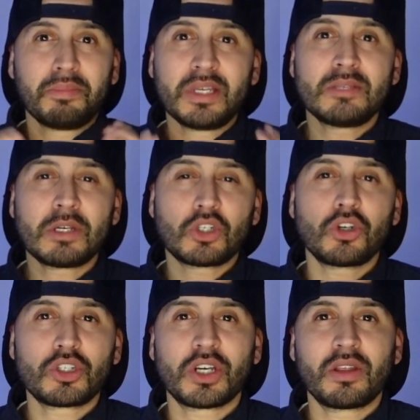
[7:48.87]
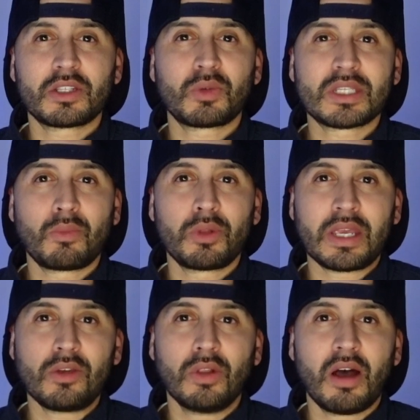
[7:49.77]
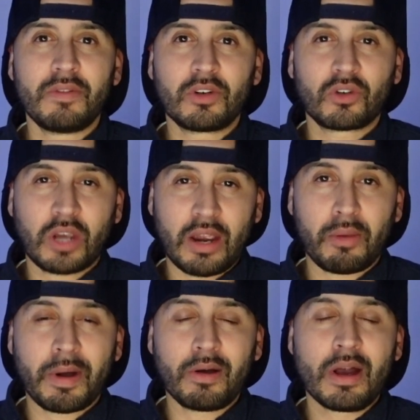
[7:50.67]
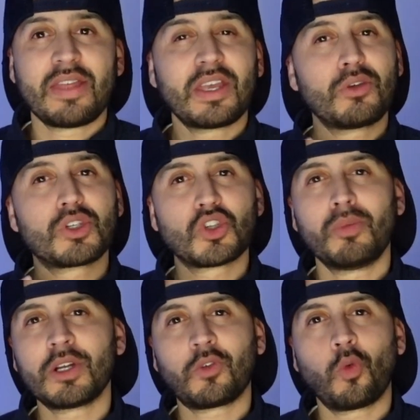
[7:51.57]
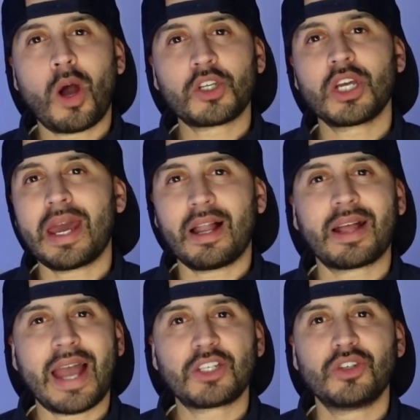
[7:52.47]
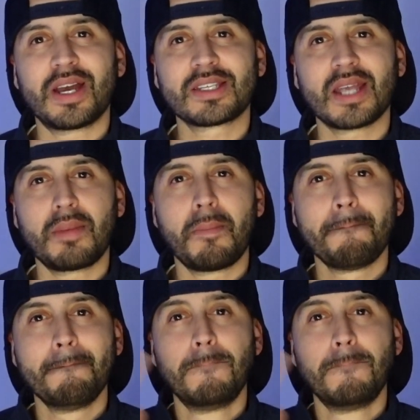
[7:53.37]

Please make sure you share this with someone that you love and care about. Thank you so much for watching, and I'll catch you next time.